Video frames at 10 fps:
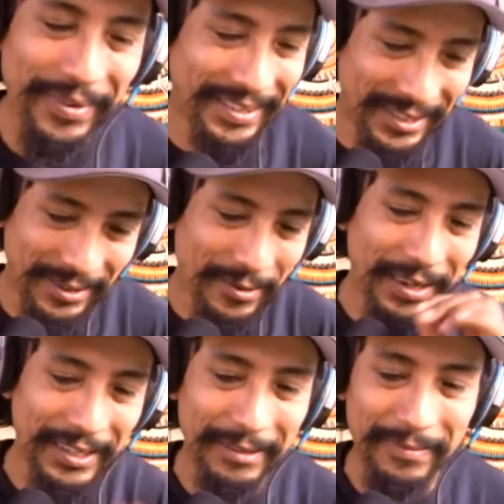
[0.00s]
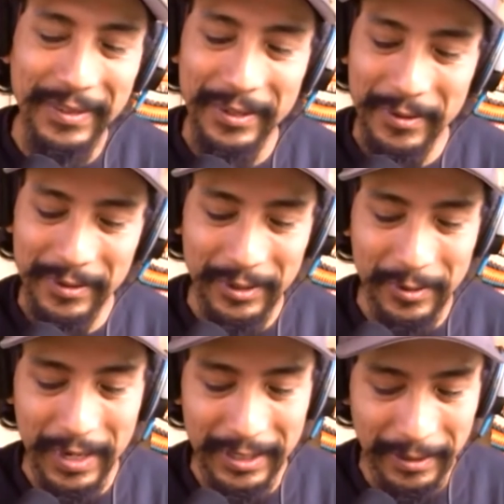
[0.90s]
but so awesome. So
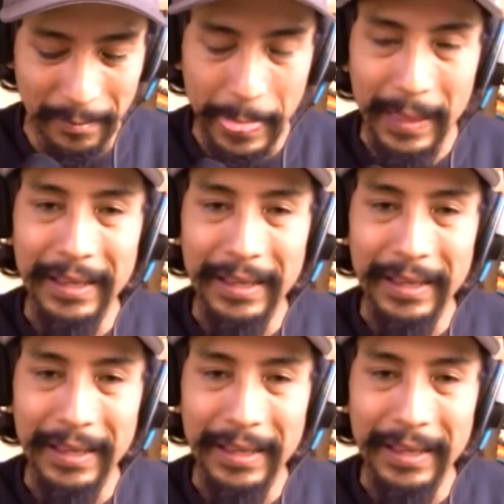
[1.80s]
awesome.